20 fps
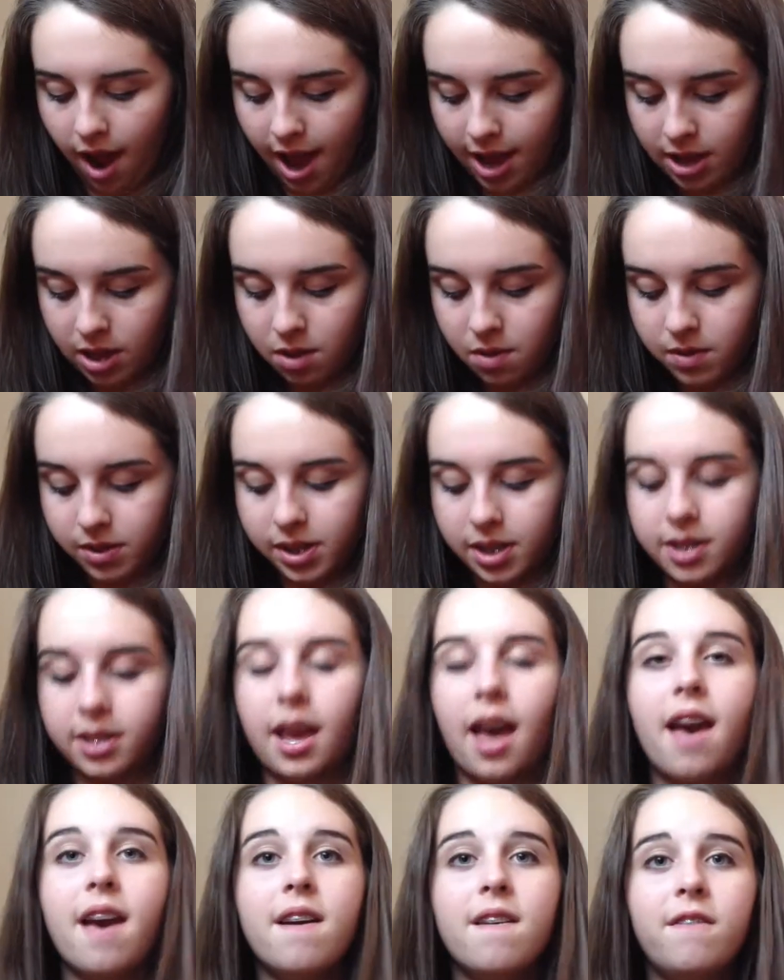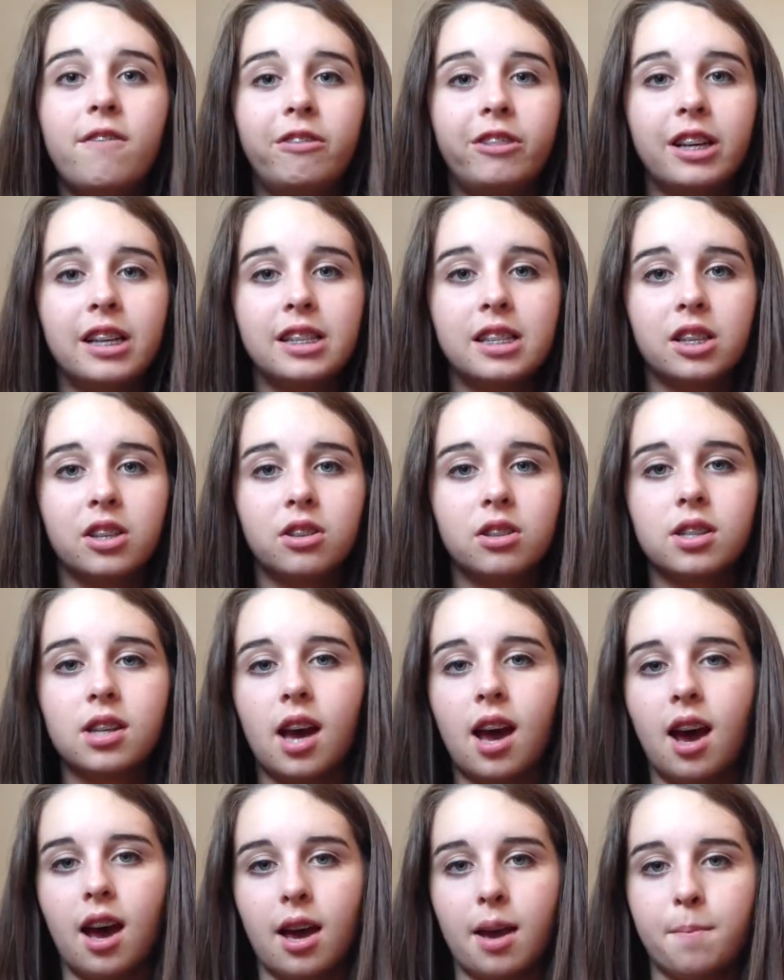I use this every single
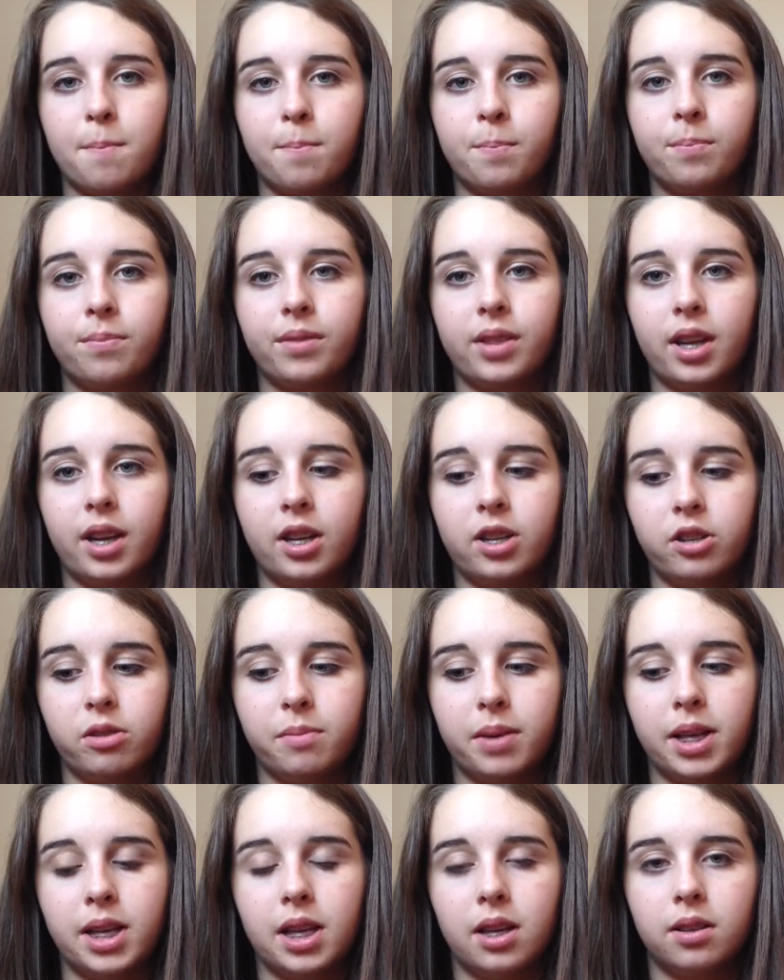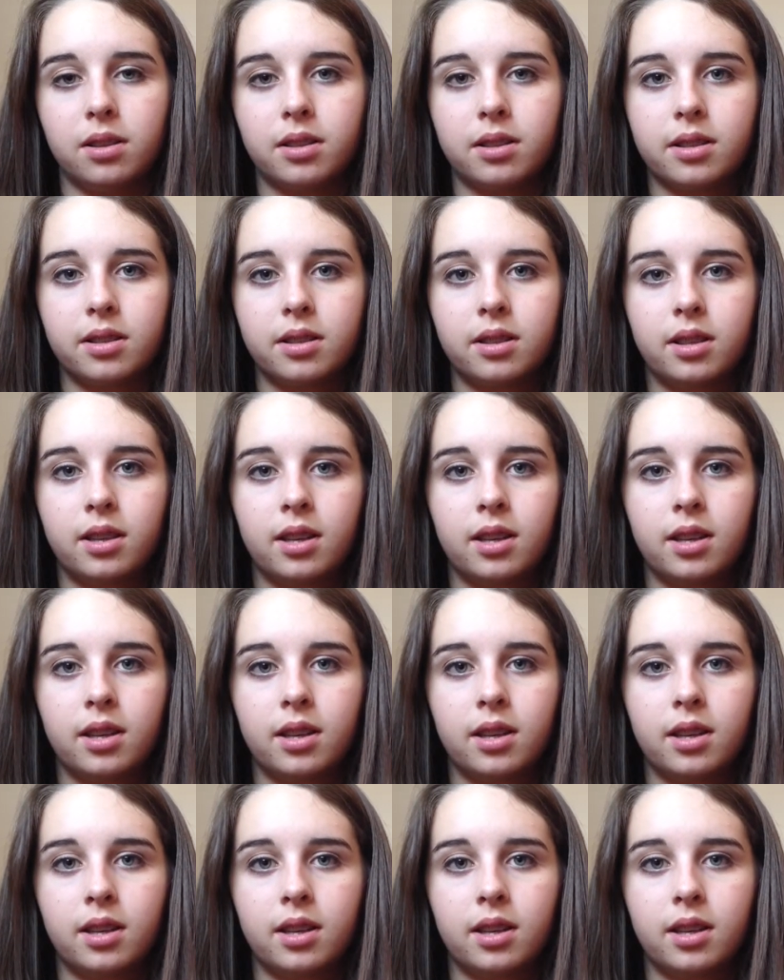time that I do my nails.